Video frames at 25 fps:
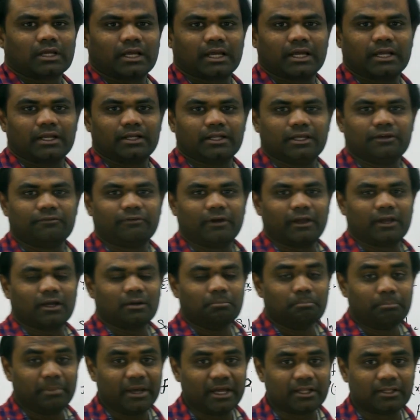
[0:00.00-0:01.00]
And if I
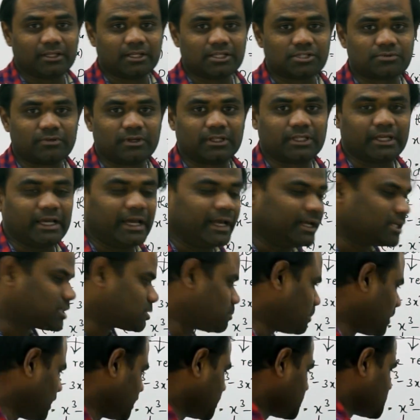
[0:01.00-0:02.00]
compare this with x
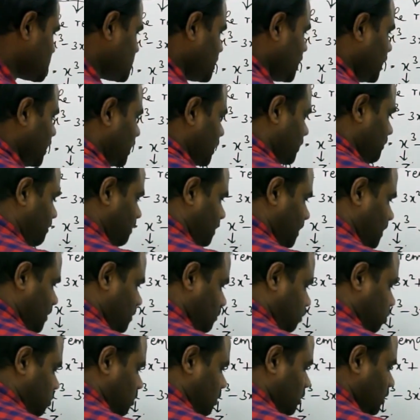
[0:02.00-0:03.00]
minus a,
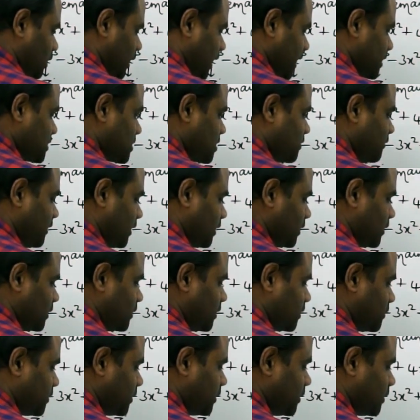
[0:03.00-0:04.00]
as given in
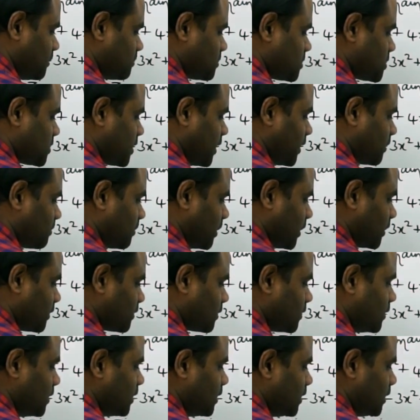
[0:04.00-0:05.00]
the theorem statement,
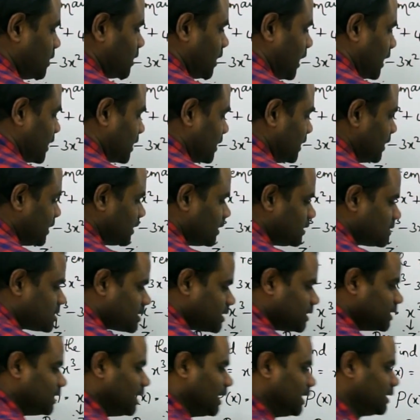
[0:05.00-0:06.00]
I clearly
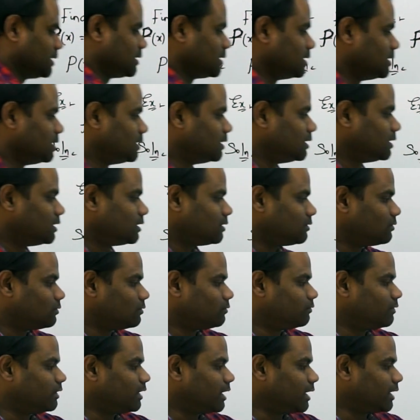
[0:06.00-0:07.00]
see that
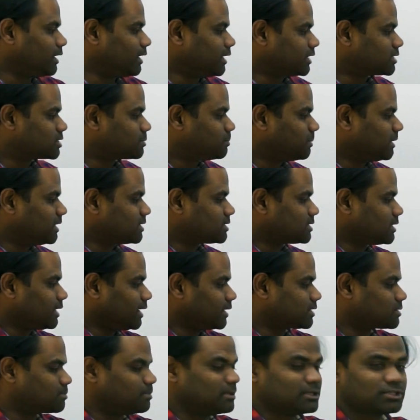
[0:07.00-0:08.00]
when I express
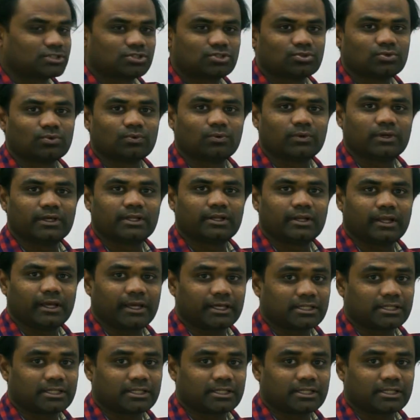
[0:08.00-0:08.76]
x plus 2 in